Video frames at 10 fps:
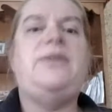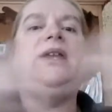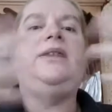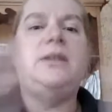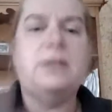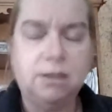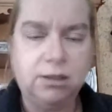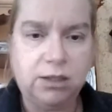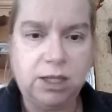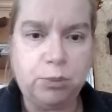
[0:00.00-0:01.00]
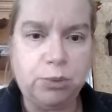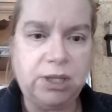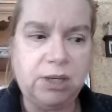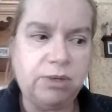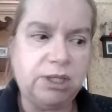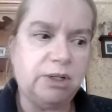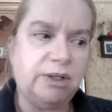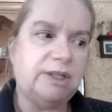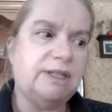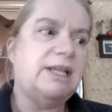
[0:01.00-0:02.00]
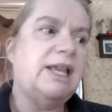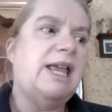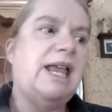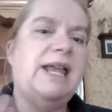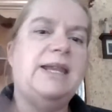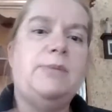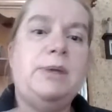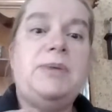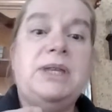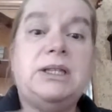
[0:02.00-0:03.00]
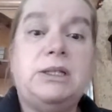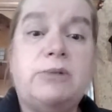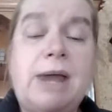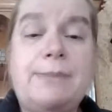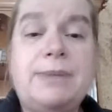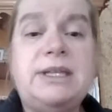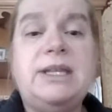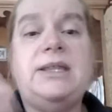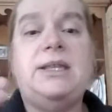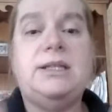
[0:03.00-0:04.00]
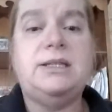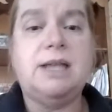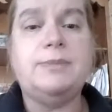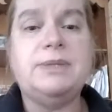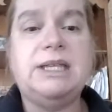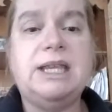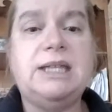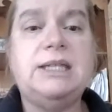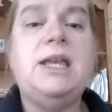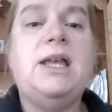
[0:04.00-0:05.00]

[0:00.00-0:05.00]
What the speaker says: then their breathing returns, and it may be a little rapid, and then it stops again.